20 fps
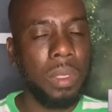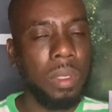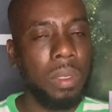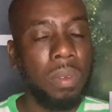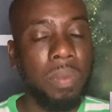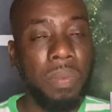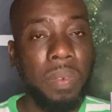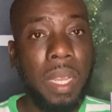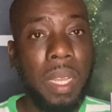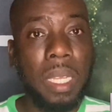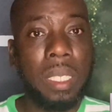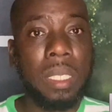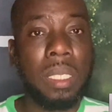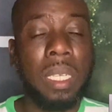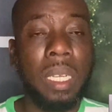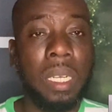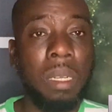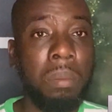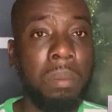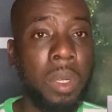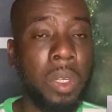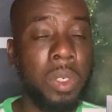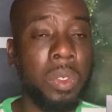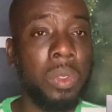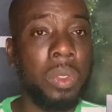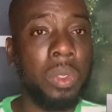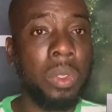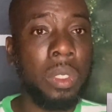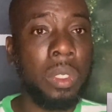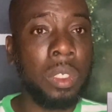Facts, because the
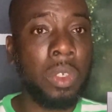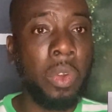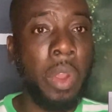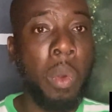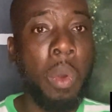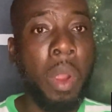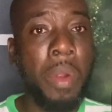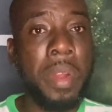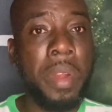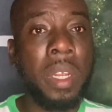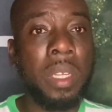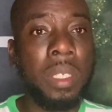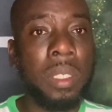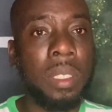Maroons was great warriors.